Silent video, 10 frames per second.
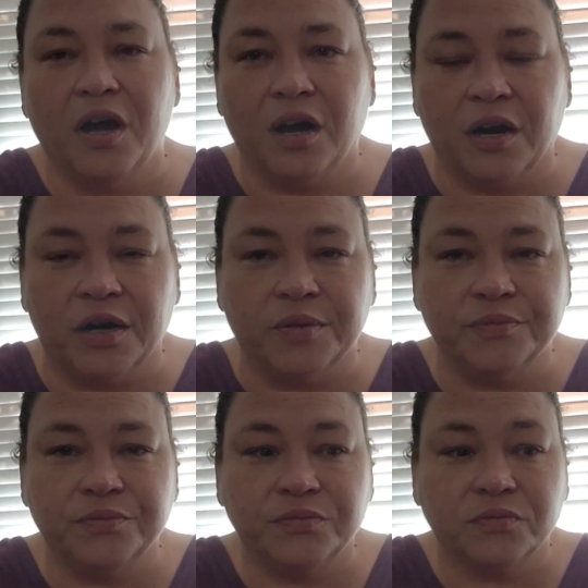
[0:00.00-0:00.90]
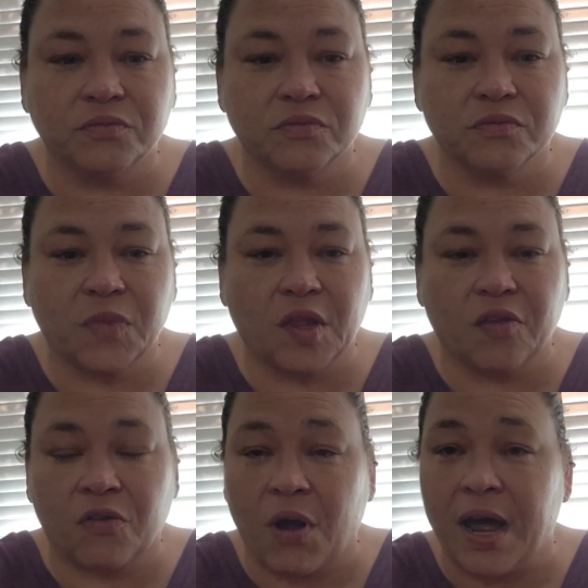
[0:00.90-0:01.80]
Um
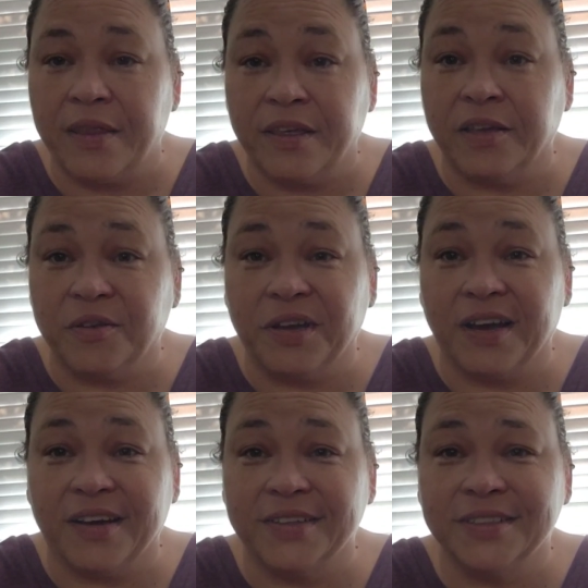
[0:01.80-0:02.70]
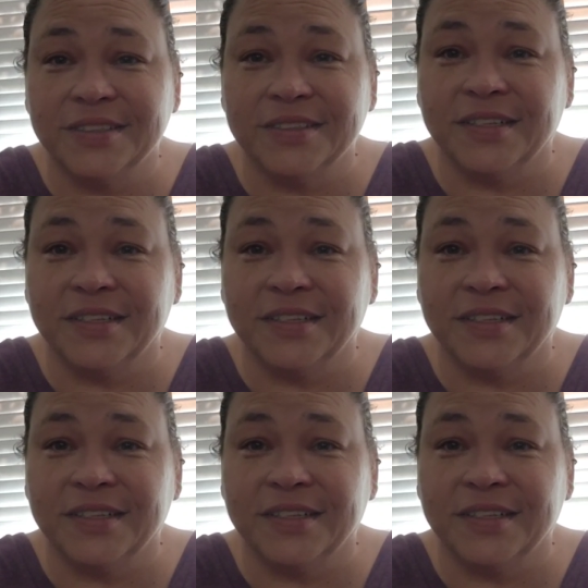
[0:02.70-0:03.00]
so I thank you guys,